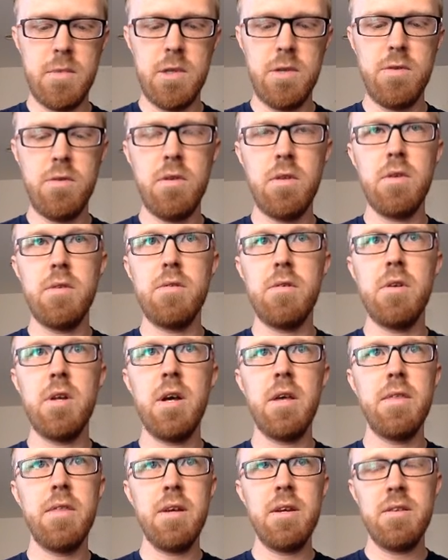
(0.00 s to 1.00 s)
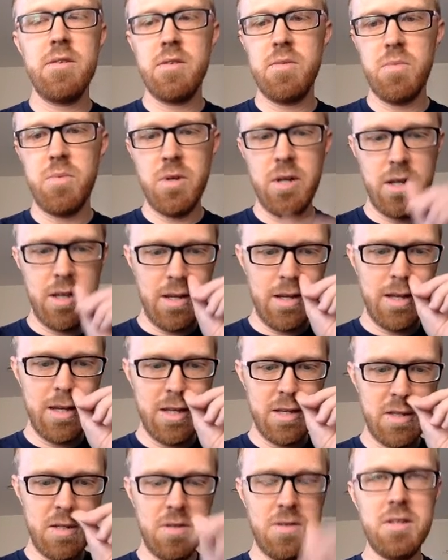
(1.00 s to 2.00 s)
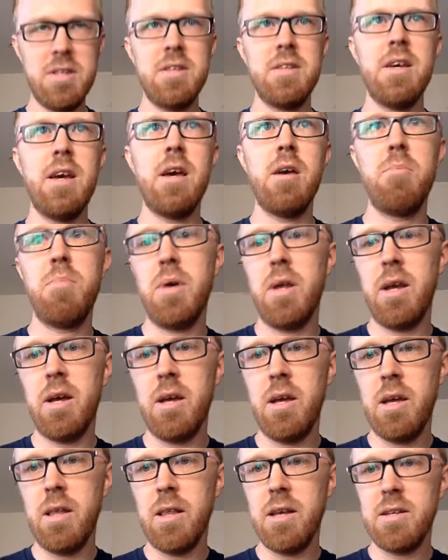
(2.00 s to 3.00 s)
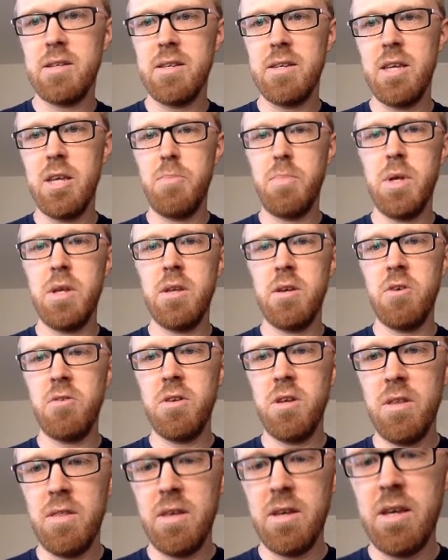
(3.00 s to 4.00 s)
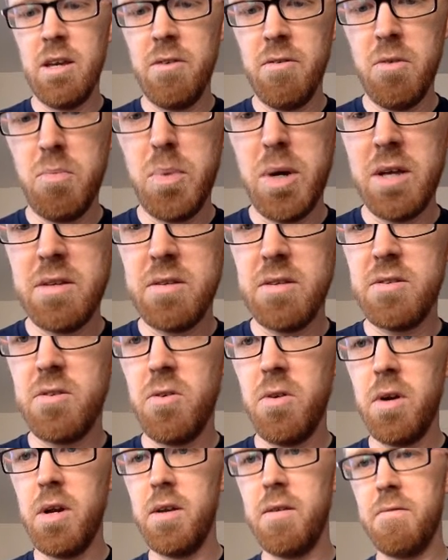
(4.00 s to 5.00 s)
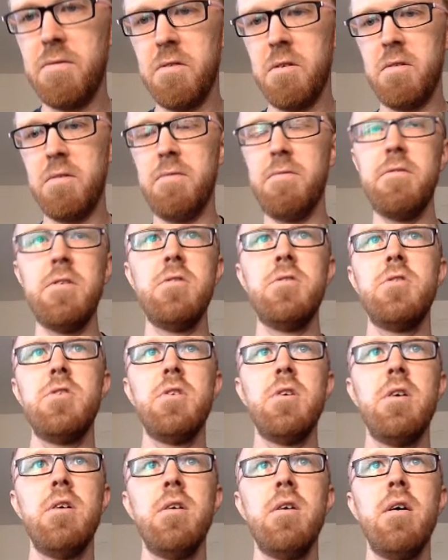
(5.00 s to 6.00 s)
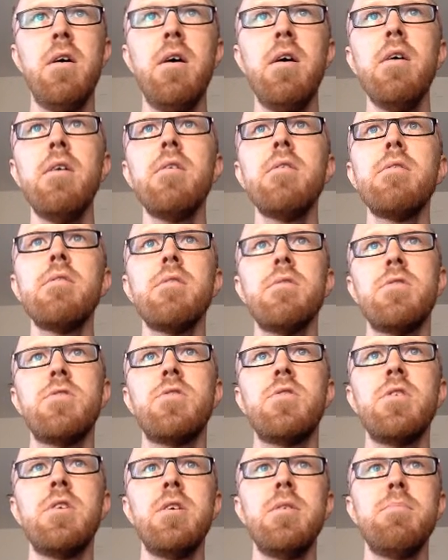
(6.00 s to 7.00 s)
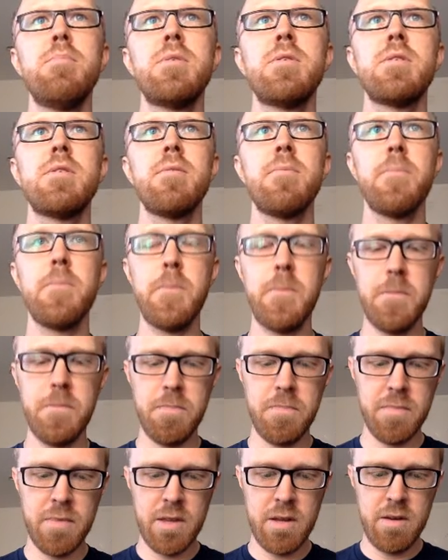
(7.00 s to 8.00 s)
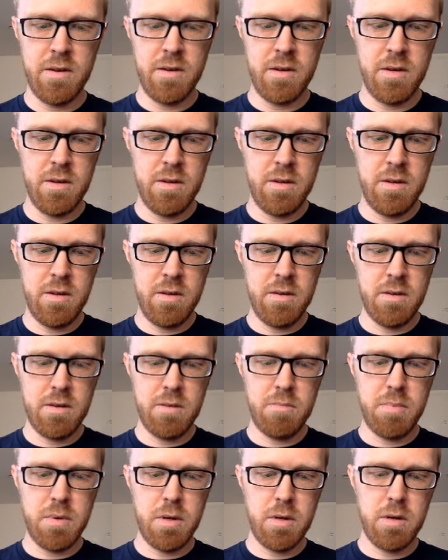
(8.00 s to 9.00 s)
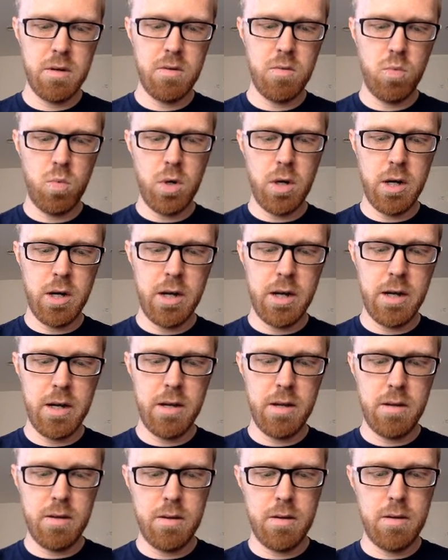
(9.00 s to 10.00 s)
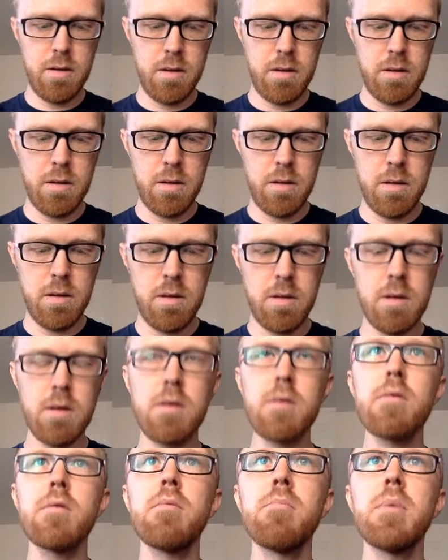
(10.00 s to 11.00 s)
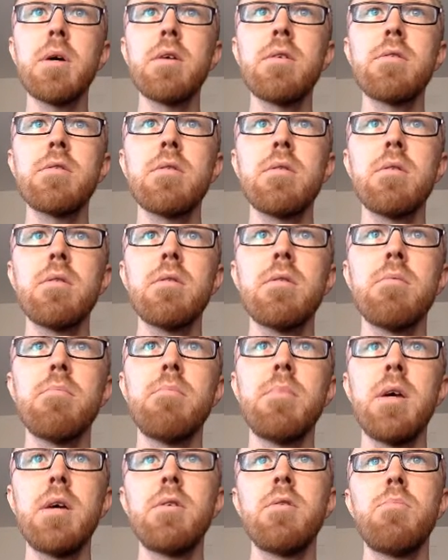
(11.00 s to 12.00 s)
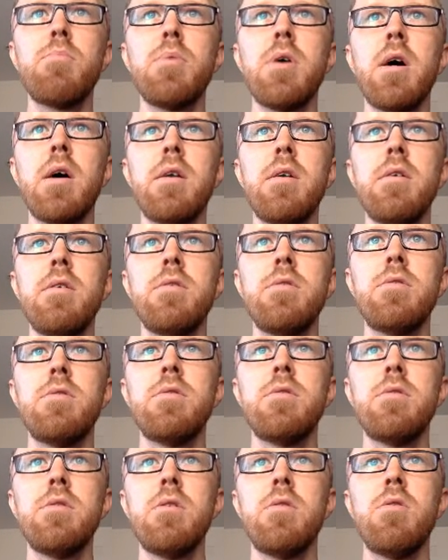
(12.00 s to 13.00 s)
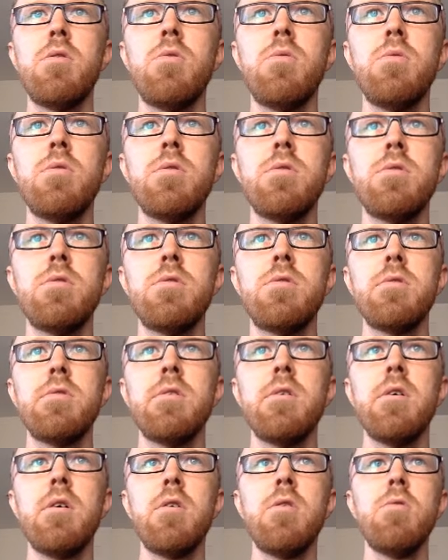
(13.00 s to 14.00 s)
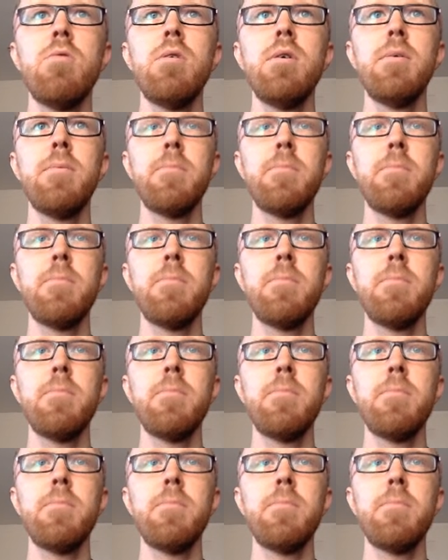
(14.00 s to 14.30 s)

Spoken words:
So these are not things we're going to get to today, but I like to keep a note in the Git repository for future streams. Debug why incremental Mandelbrot is so slow.